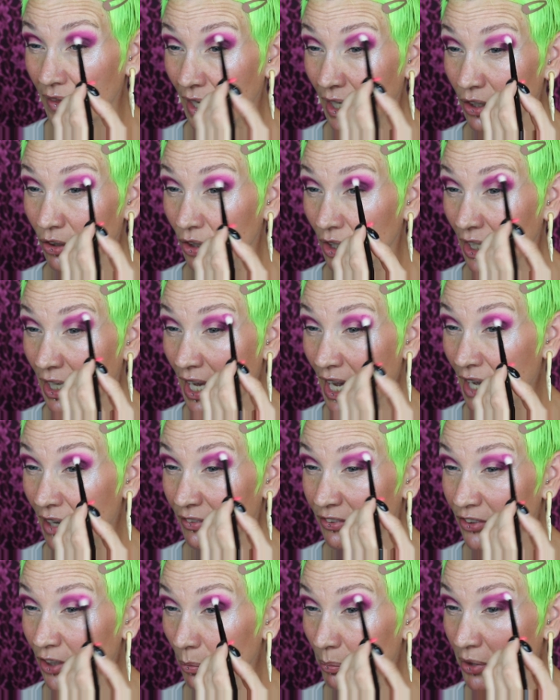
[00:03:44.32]
that you're going to
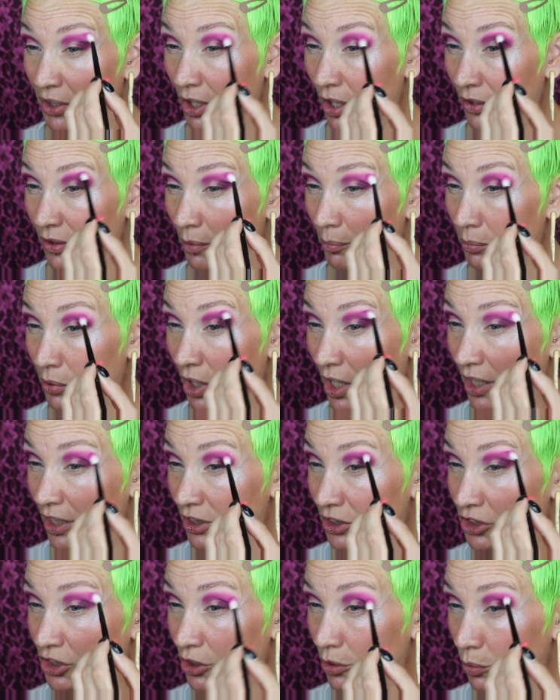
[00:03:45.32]
have something on the
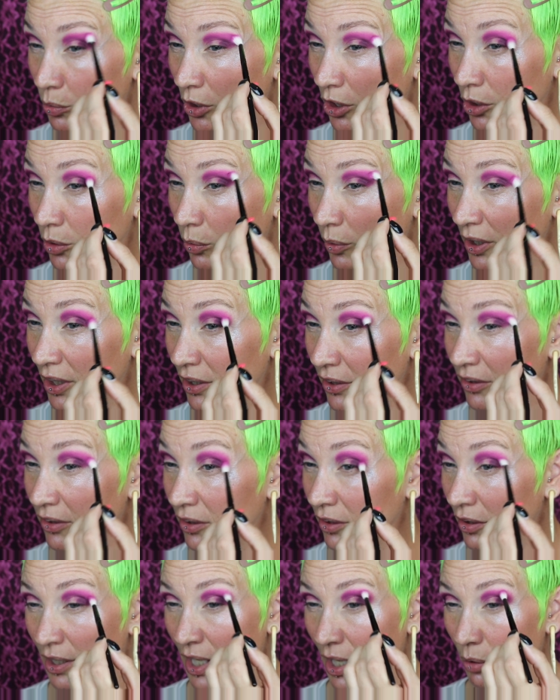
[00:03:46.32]
brush to work
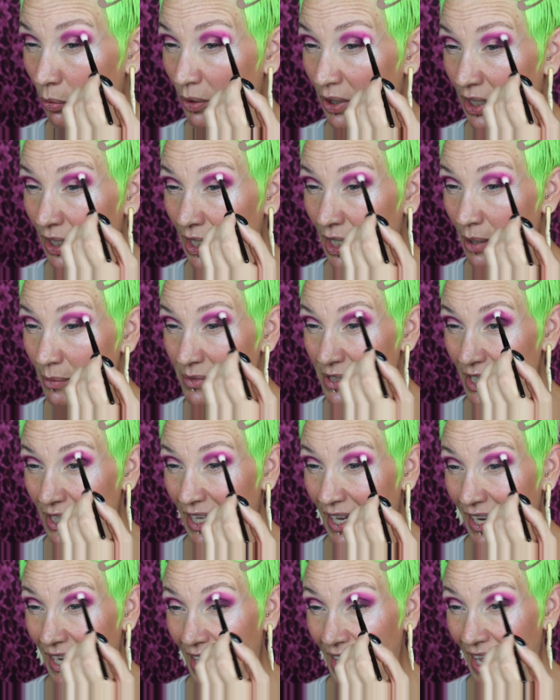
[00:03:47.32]
with. Now, when it comes to
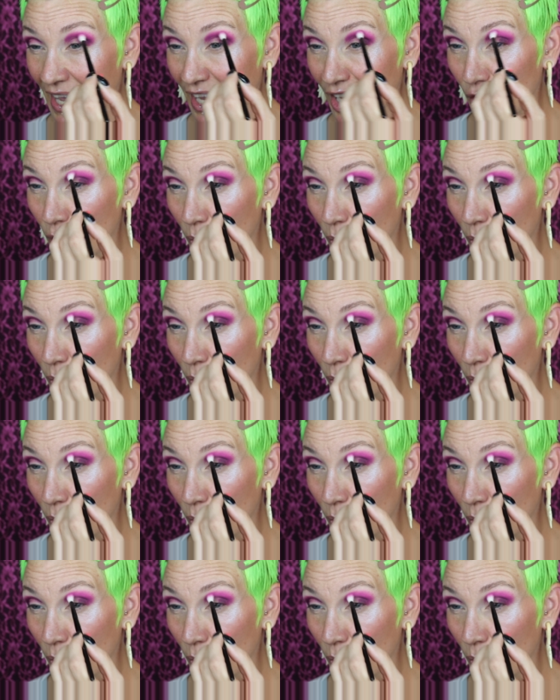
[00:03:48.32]
like high